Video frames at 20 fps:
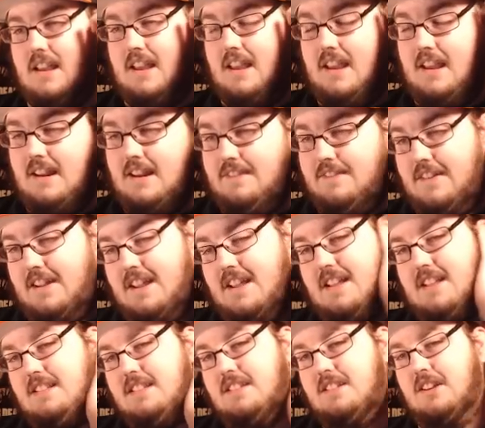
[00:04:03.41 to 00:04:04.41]
And if it
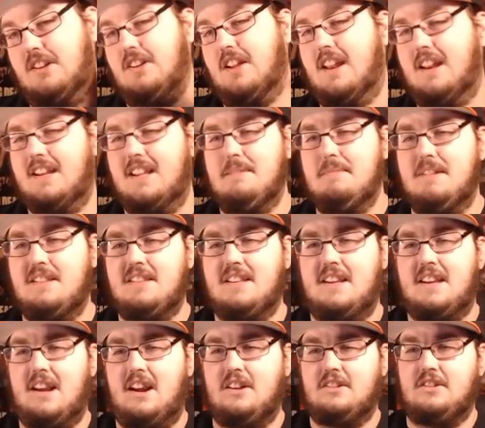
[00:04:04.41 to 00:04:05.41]
is, you're not a
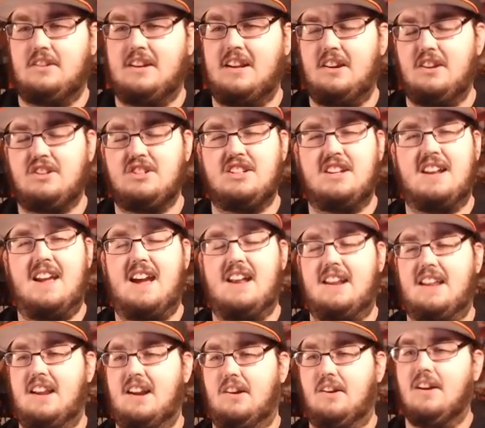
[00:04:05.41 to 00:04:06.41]
DBZ character. Get your shit
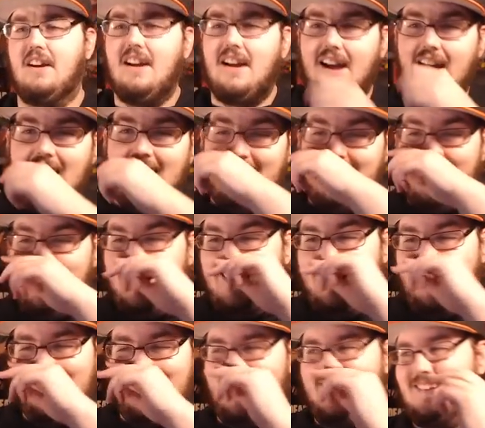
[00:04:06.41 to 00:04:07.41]
out of here.
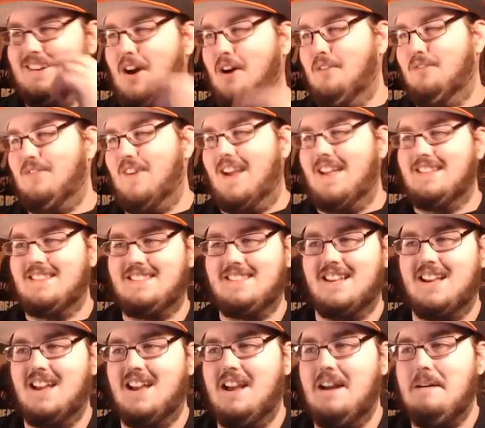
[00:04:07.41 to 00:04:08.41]
No offense.
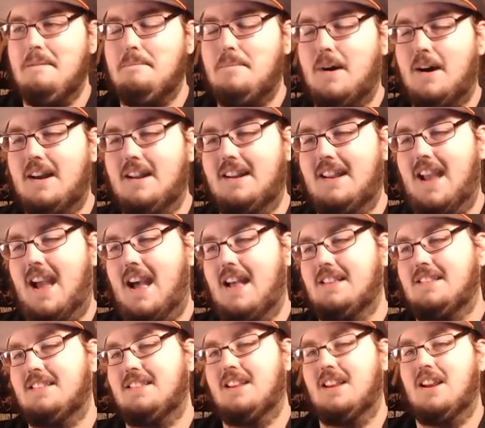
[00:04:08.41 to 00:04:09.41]
But
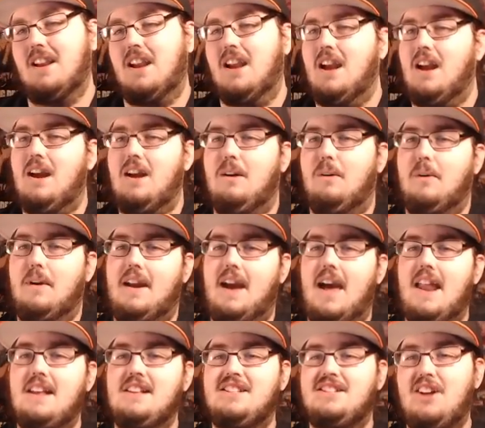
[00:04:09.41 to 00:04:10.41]
yes, we
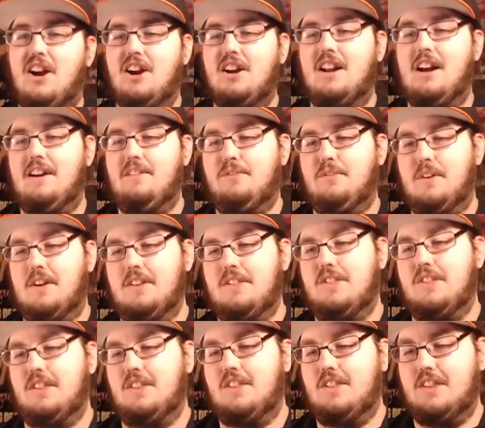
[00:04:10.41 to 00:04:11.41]
got to start off
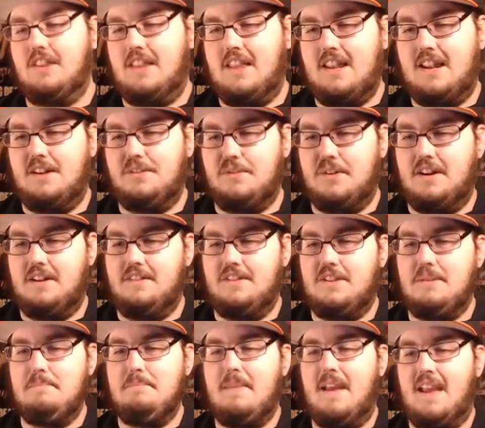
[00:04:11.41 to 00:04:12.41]
with getting rid
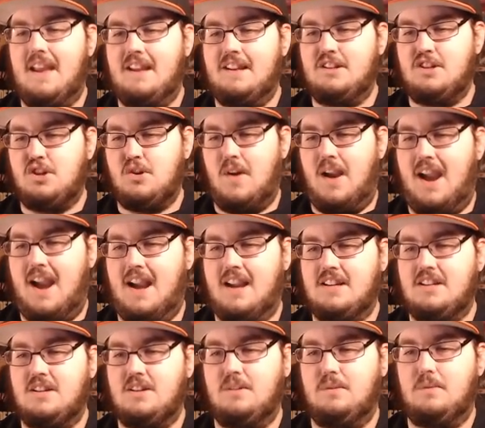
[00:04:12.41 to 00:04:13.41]
of the main
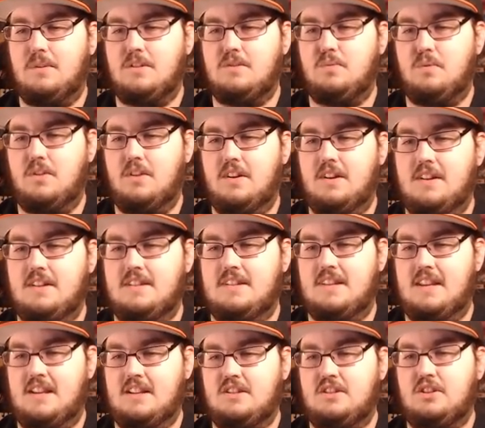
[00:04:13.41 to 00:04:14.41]
trash, which was
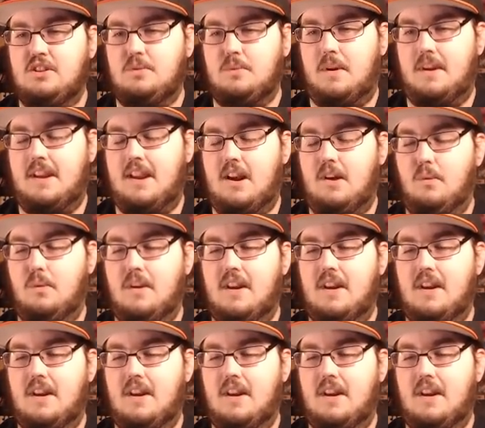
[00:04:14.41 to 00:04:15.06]
these two right here.